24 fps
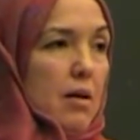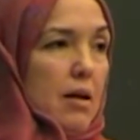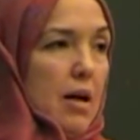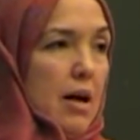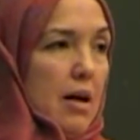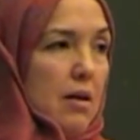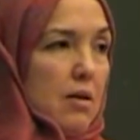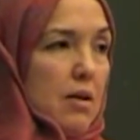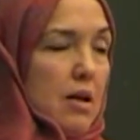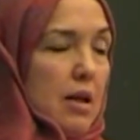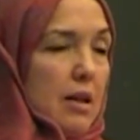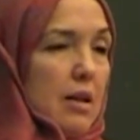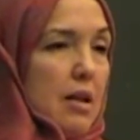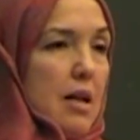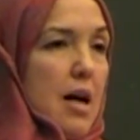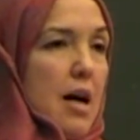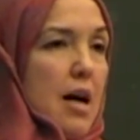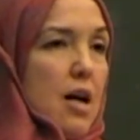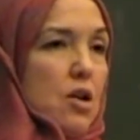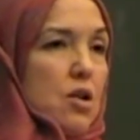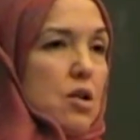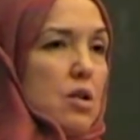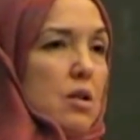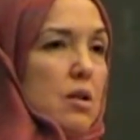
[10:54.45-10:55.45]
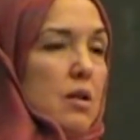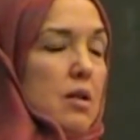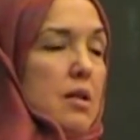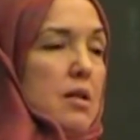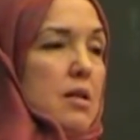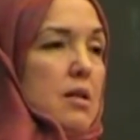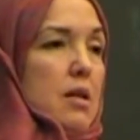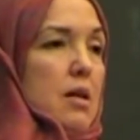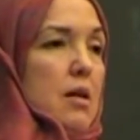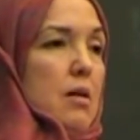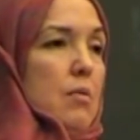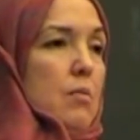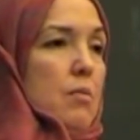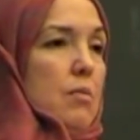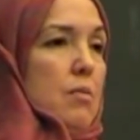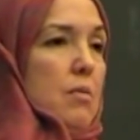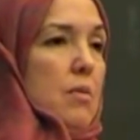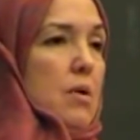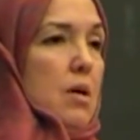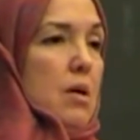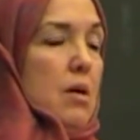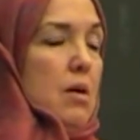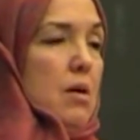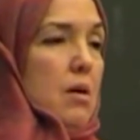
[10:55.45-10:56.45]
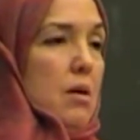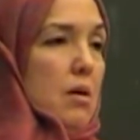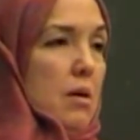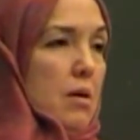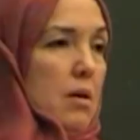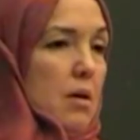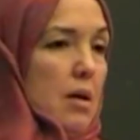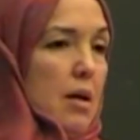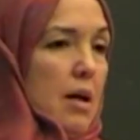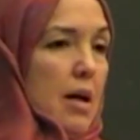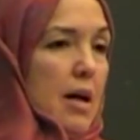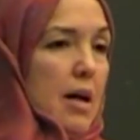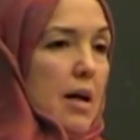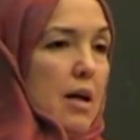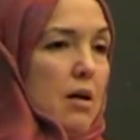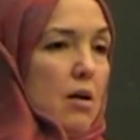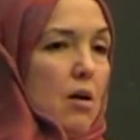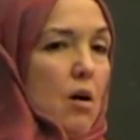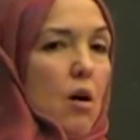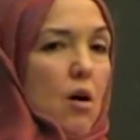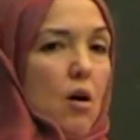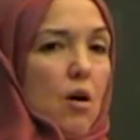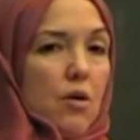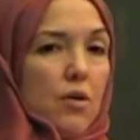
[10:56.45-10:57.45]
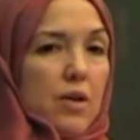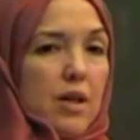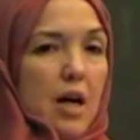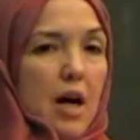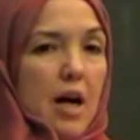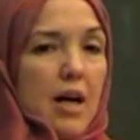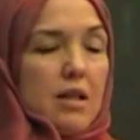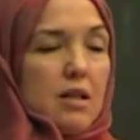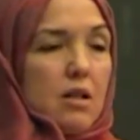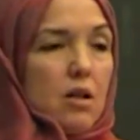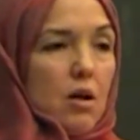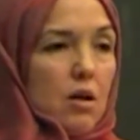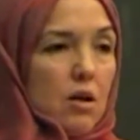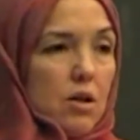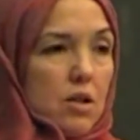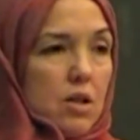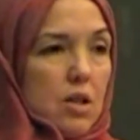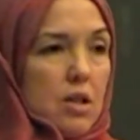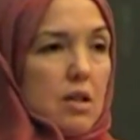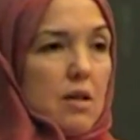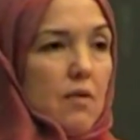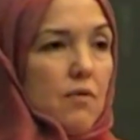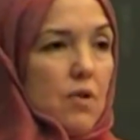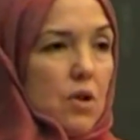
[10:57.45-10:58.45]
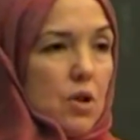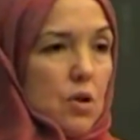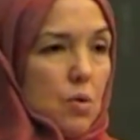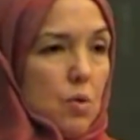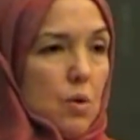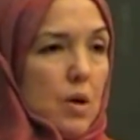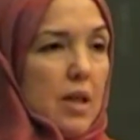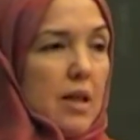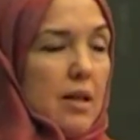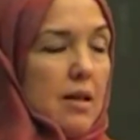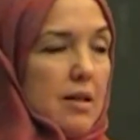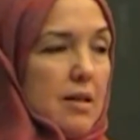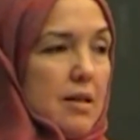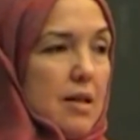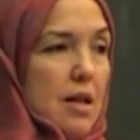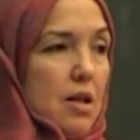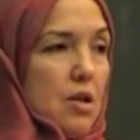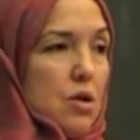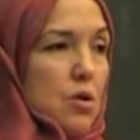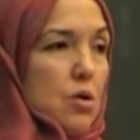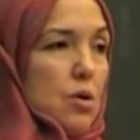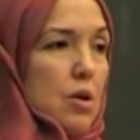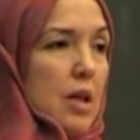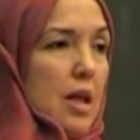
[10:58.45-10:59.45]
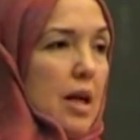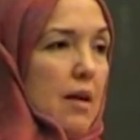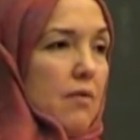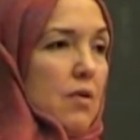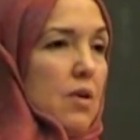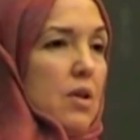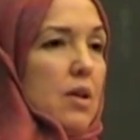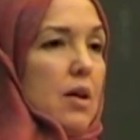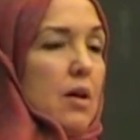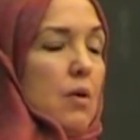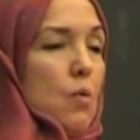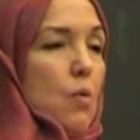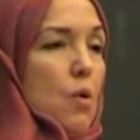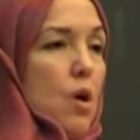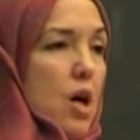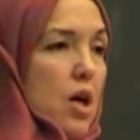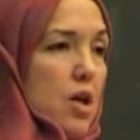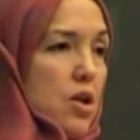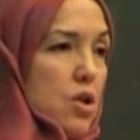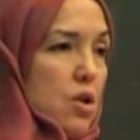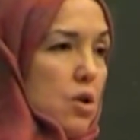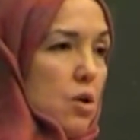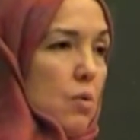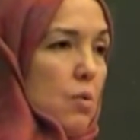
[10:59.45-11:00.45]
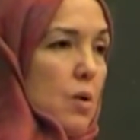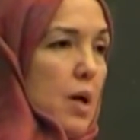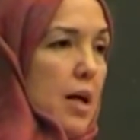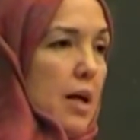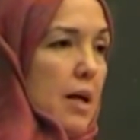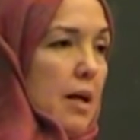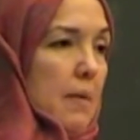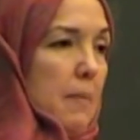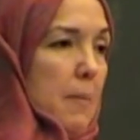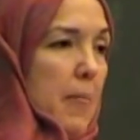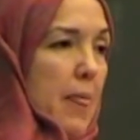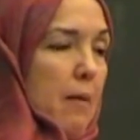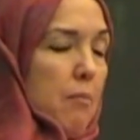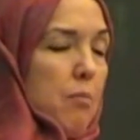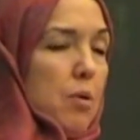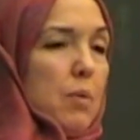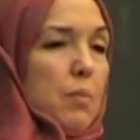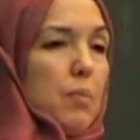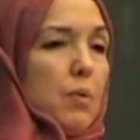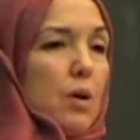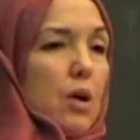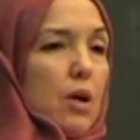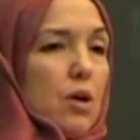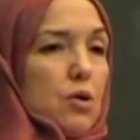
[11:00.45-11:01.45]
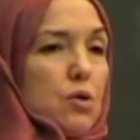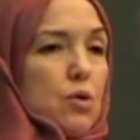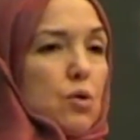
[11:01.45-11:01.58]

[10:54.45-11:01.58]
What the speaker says: ethnic nationalism and all the ideologies of the 20th century, everything washed away. And people are